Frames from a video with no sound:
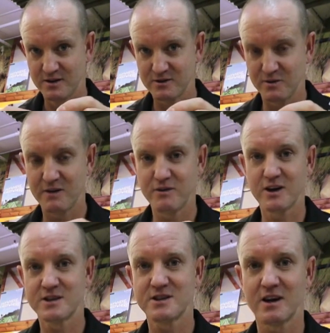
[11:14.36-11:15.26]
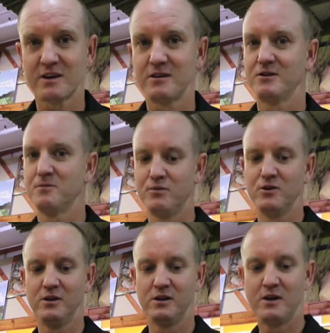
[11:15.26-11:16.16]
So whenever you get stuck, you
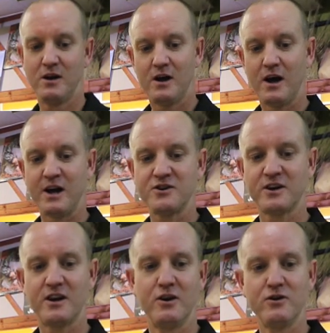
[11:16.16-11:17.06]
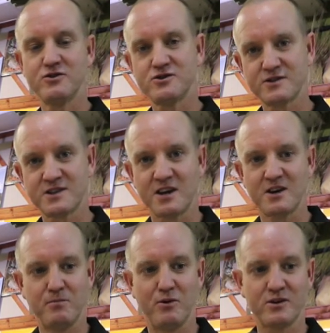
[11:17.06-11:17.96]
pull and you're gonna lose your
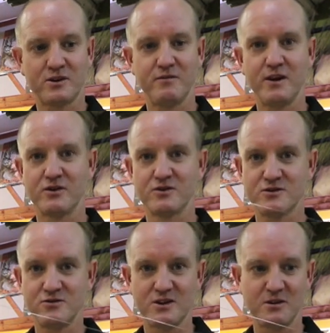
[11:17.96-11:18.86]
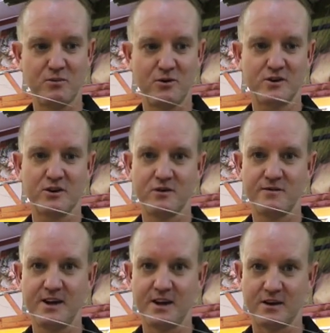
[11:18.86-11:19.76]
sinker part over here, your snooting part
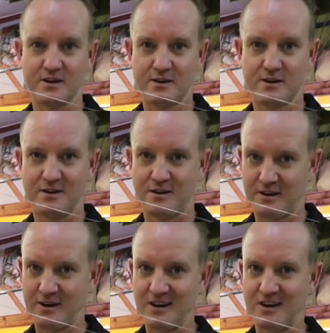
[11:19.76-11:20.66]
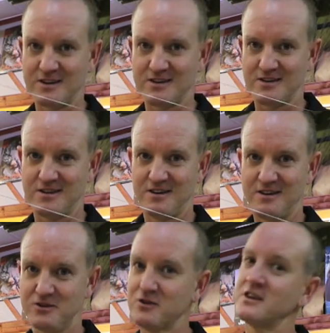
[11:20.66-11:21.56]
over here. Okay guys,
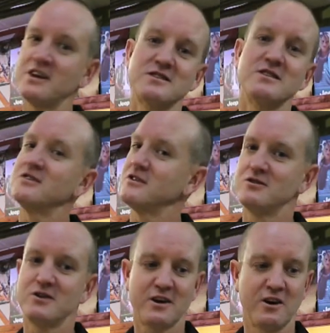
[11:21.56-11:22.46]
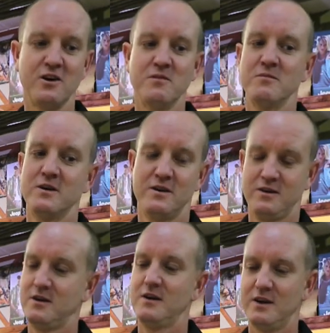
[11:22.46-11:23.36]
you can test it, you can do that at home.
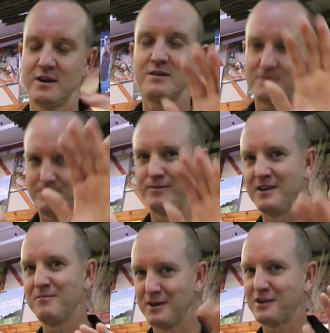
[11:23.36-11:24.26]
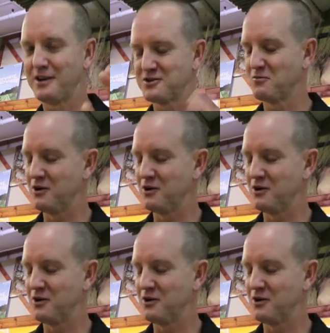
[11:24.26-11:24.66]
Believe me, it does